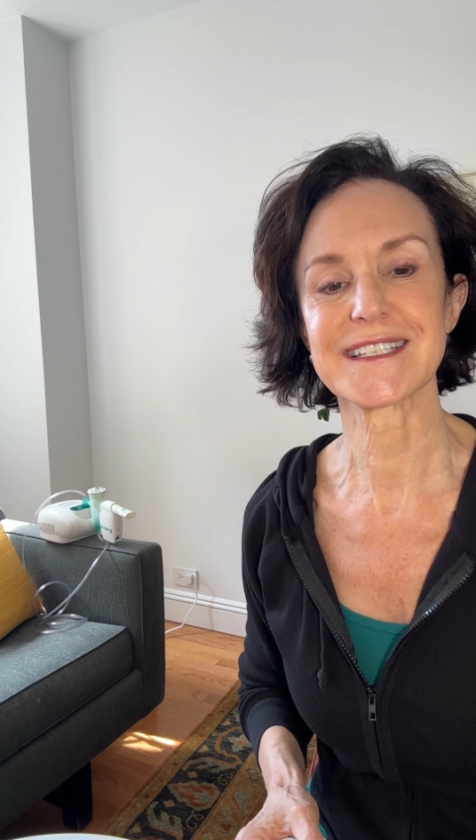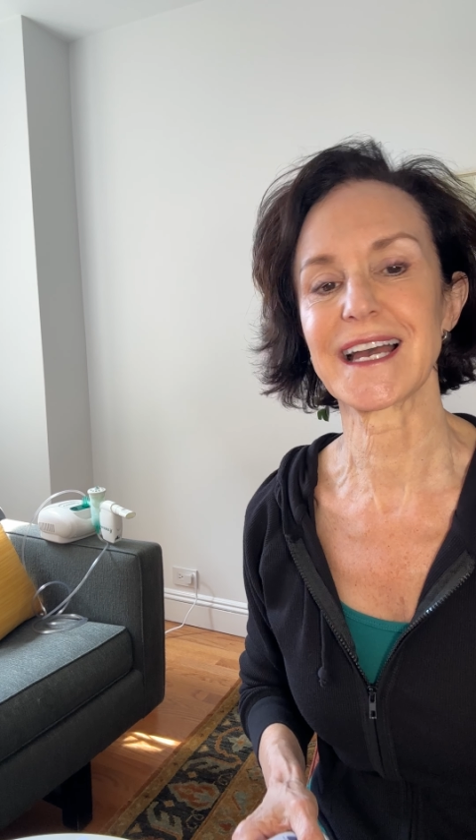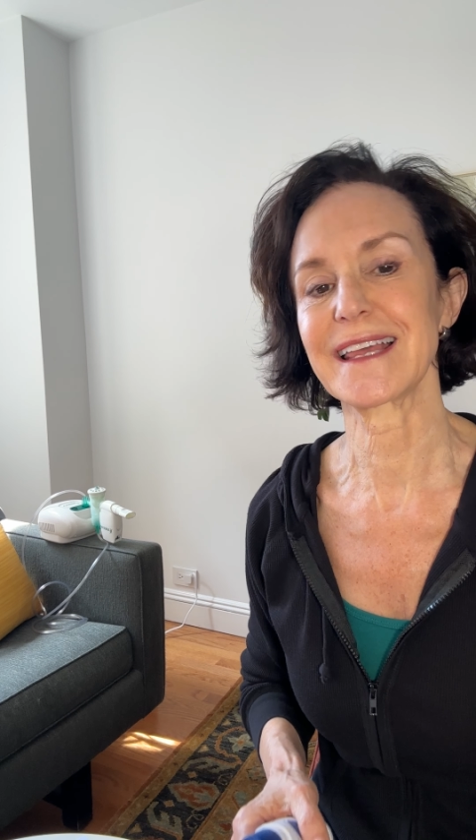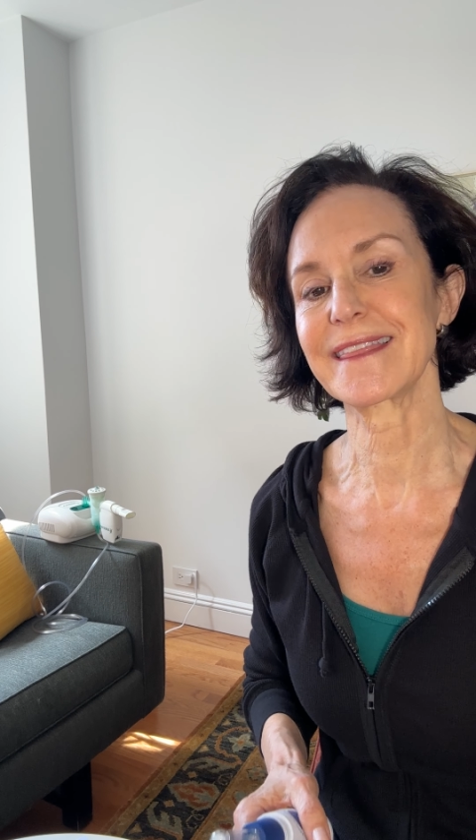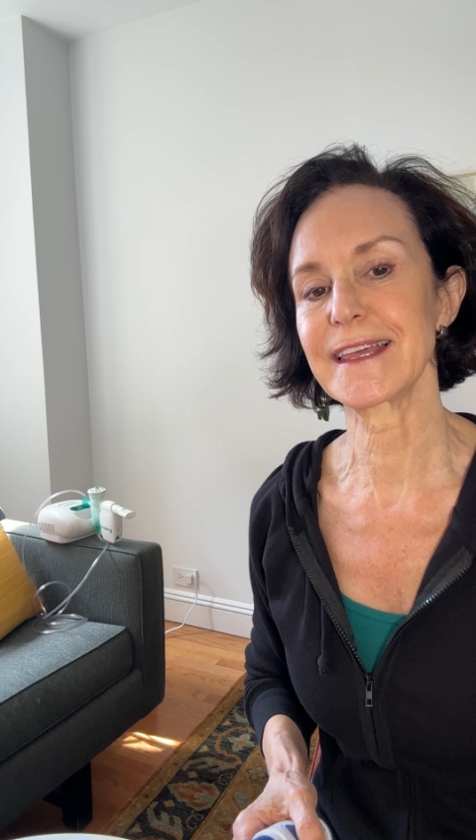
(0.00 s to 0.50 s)

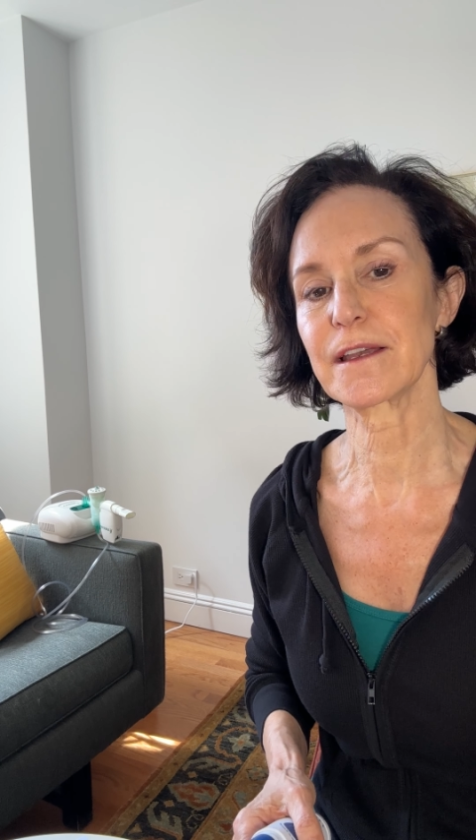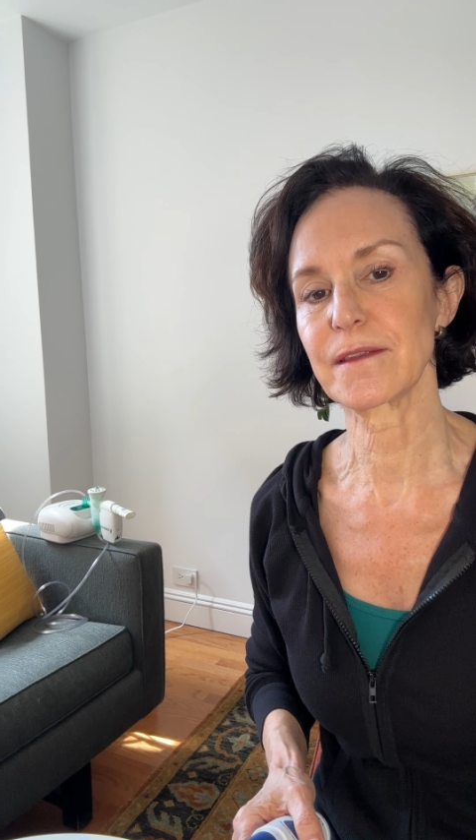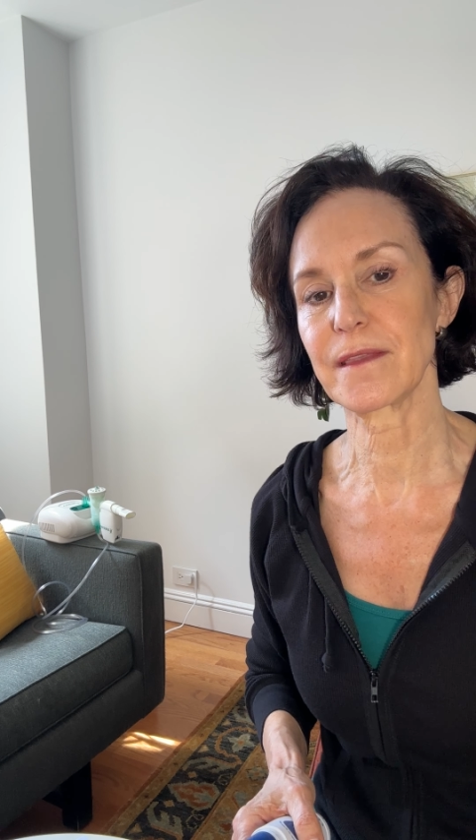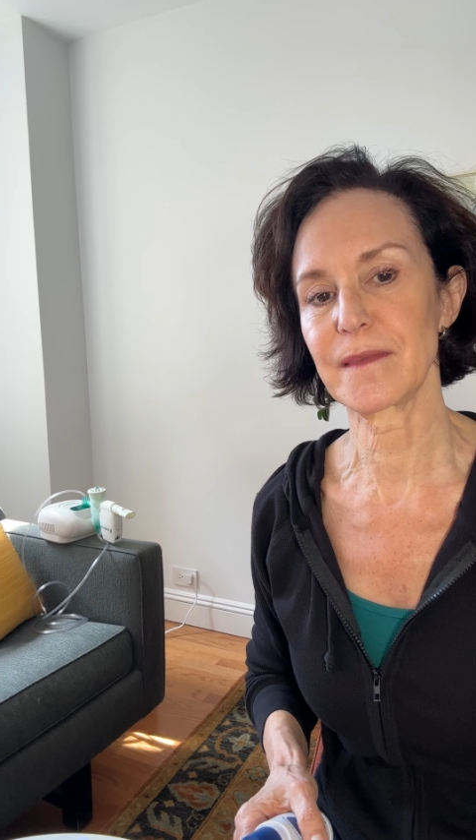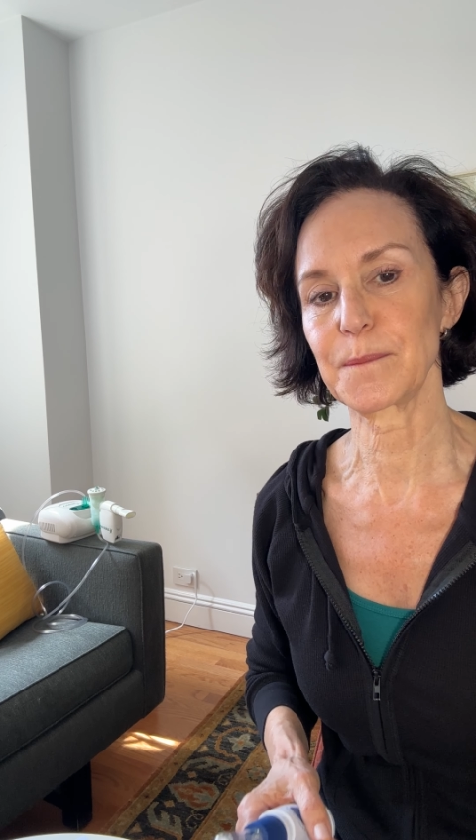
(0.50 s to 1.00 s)
I think
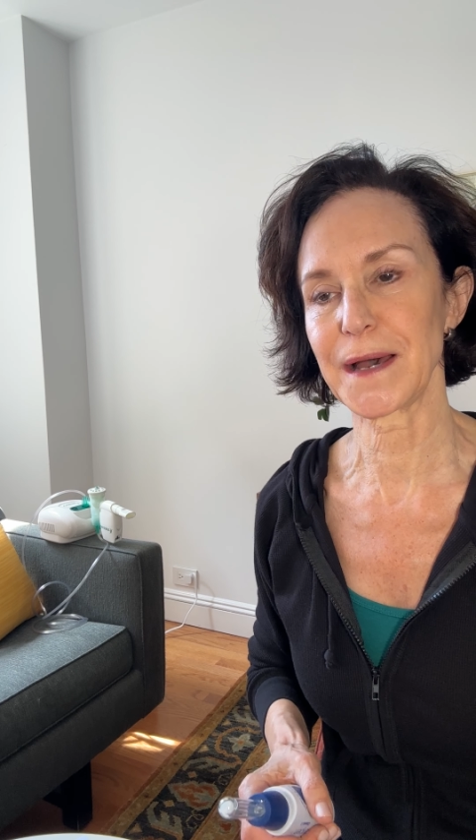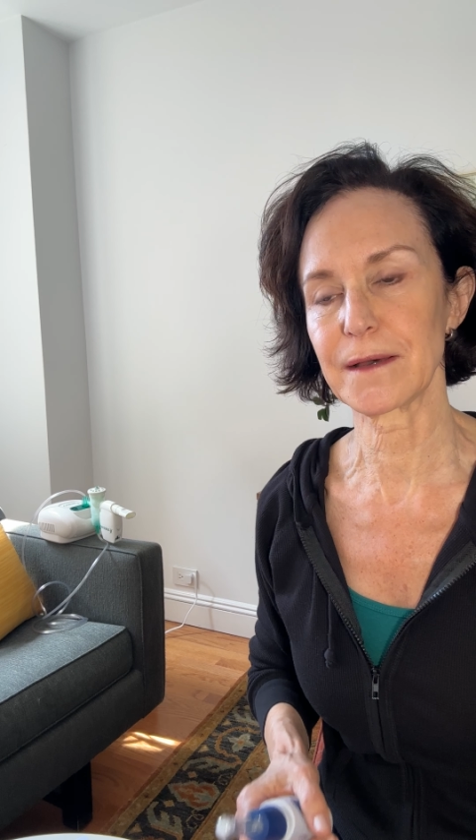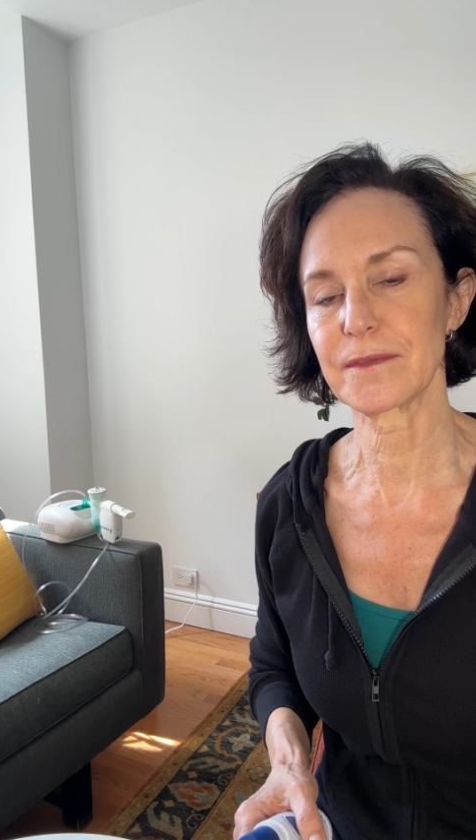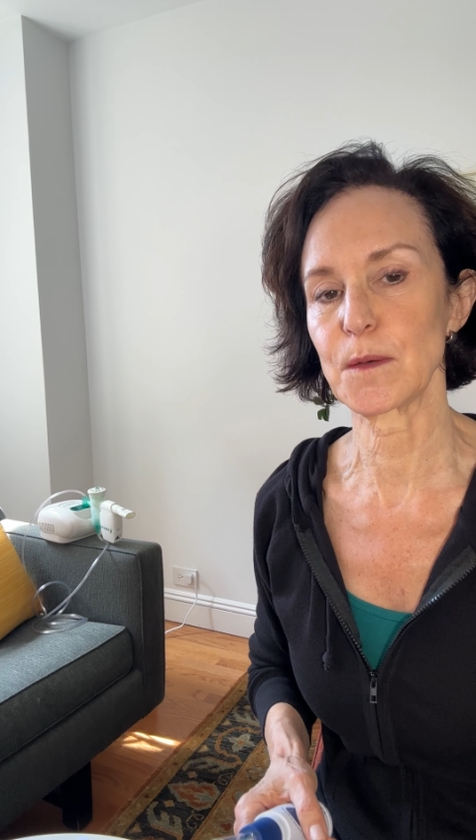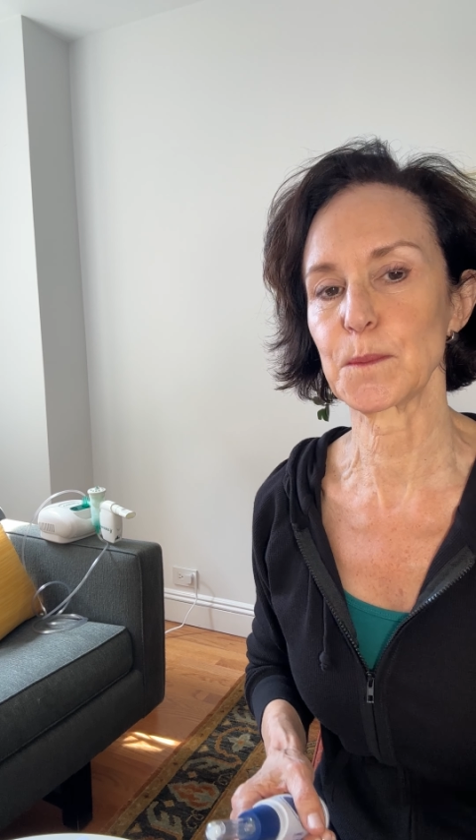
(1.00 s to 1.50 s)

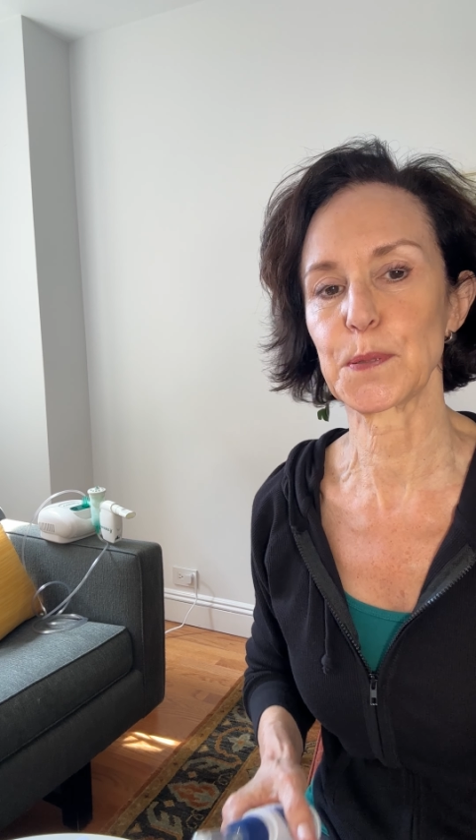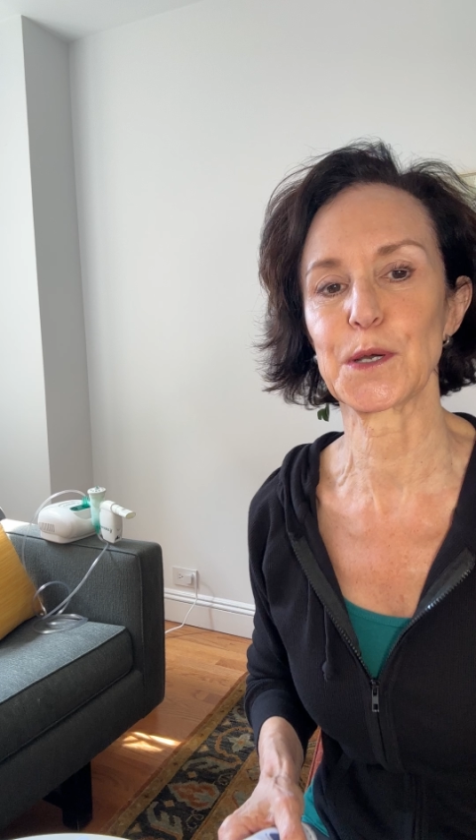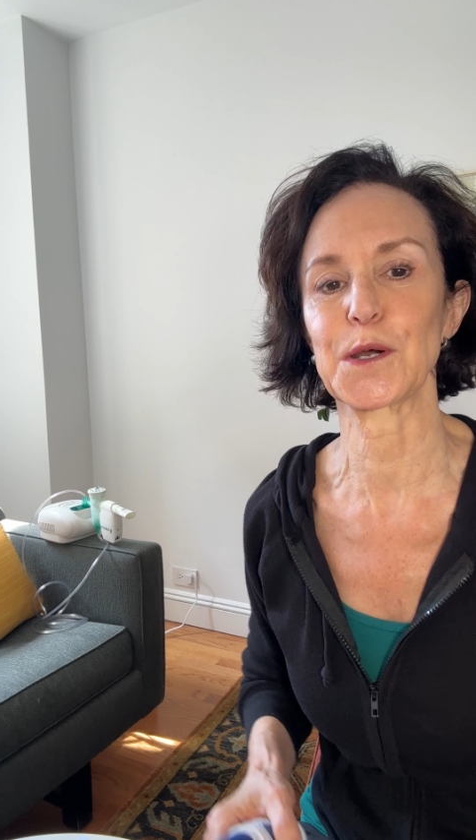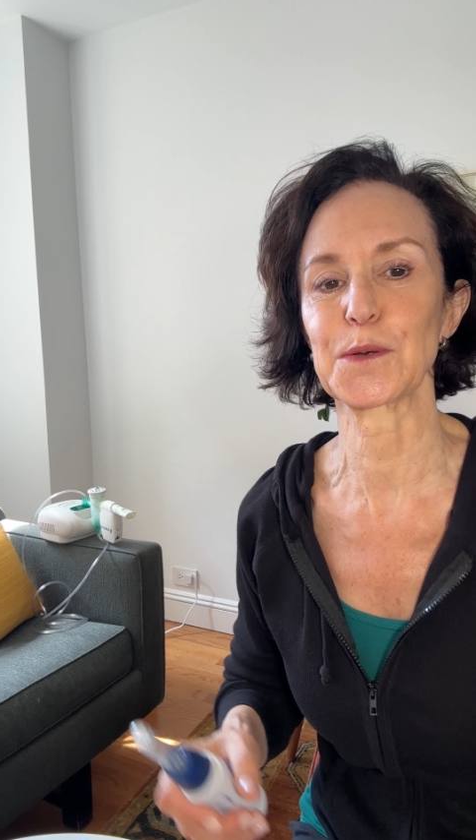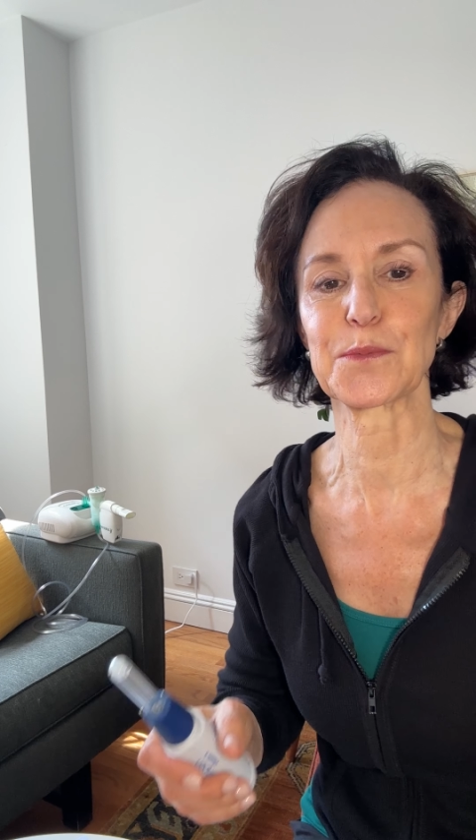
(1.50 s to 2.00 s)
about them
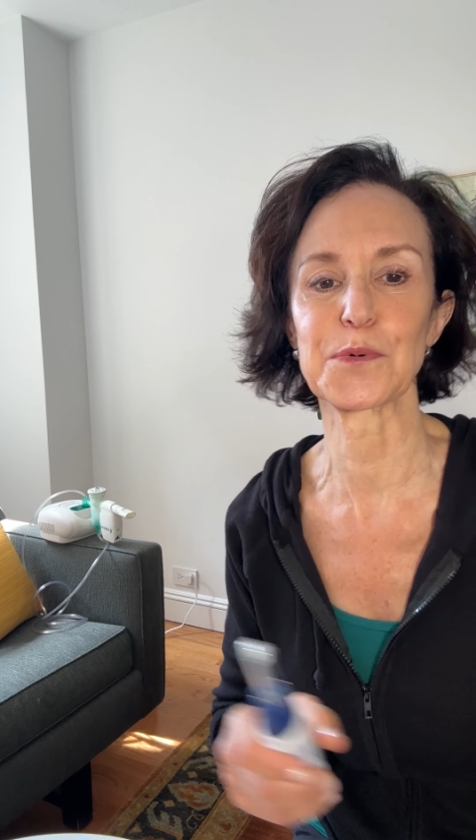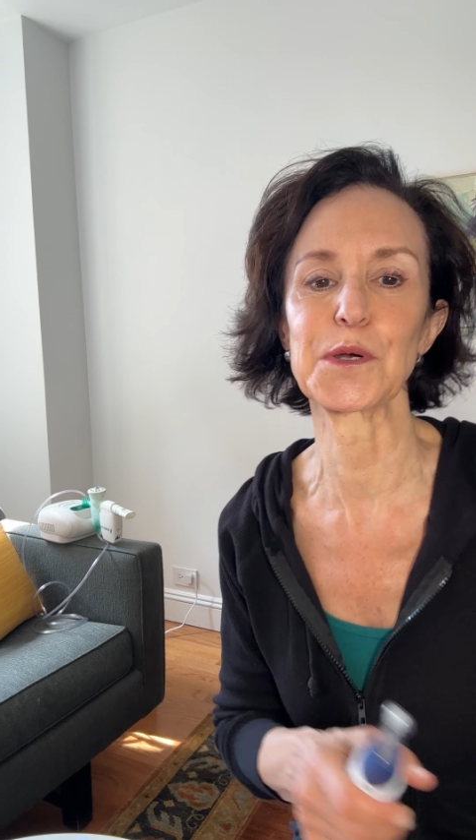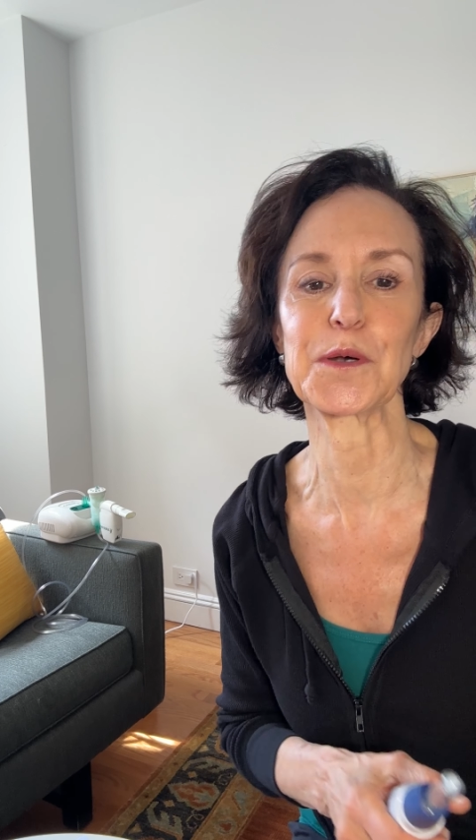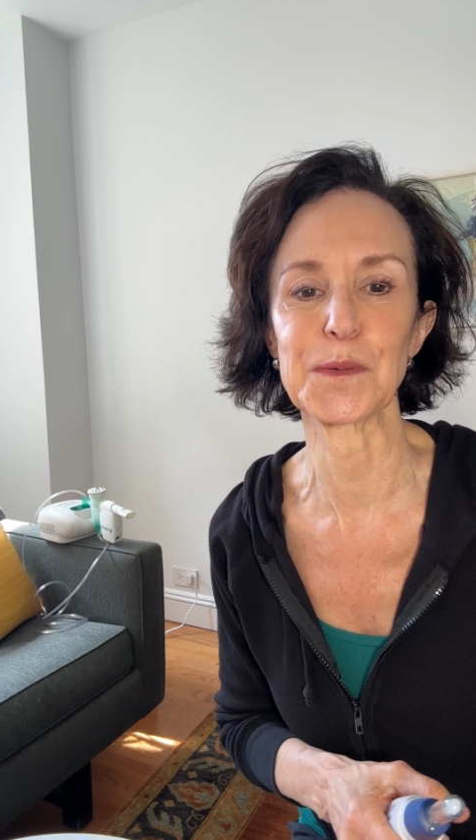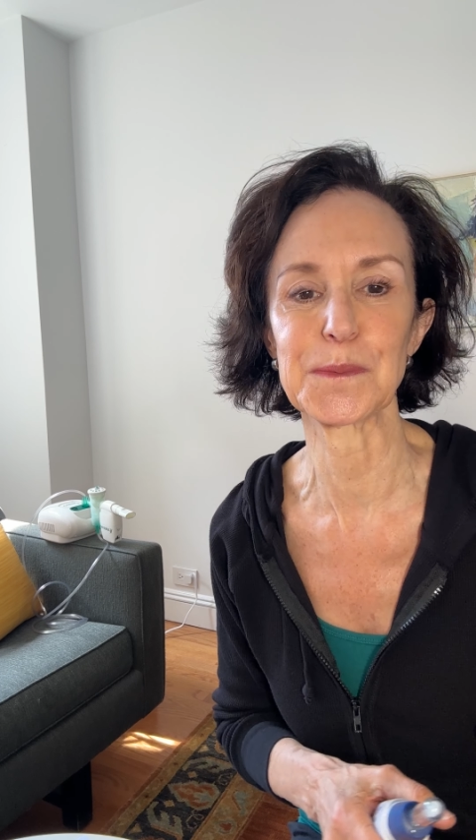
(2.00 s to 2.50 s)
per
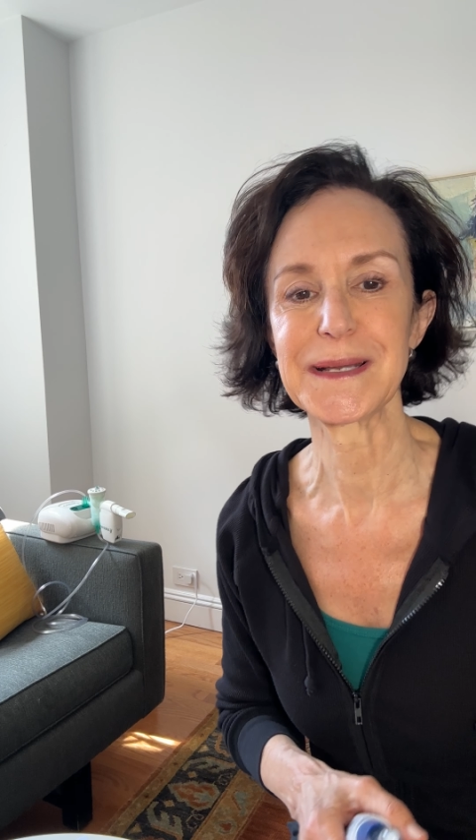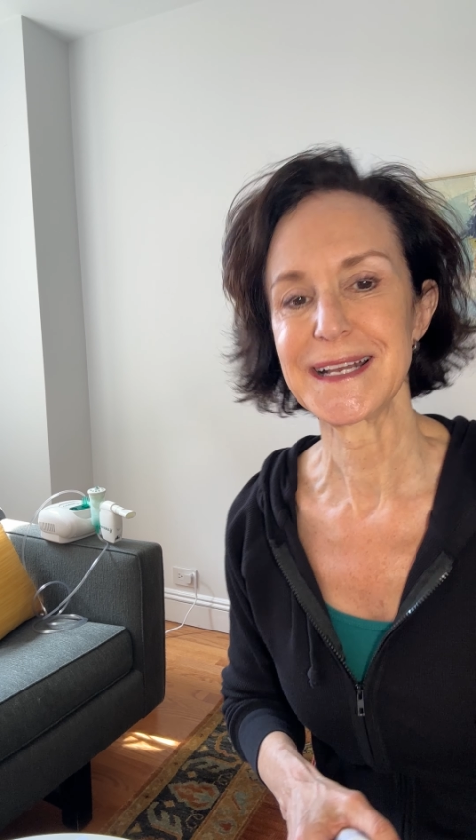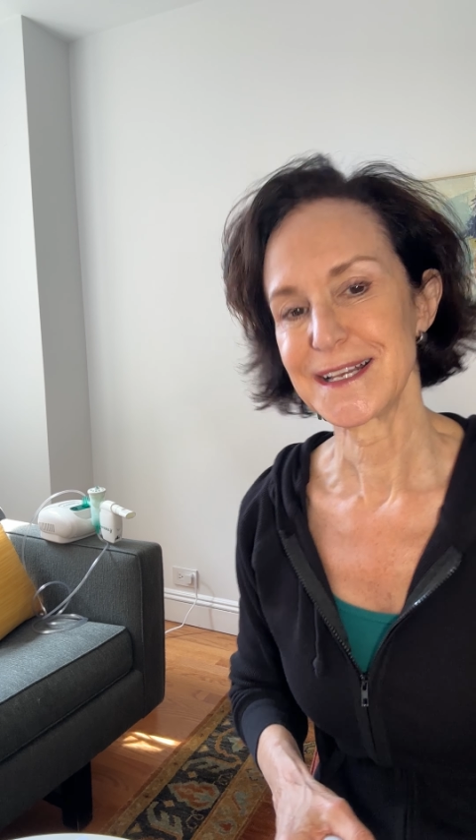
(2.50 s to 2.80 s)
room.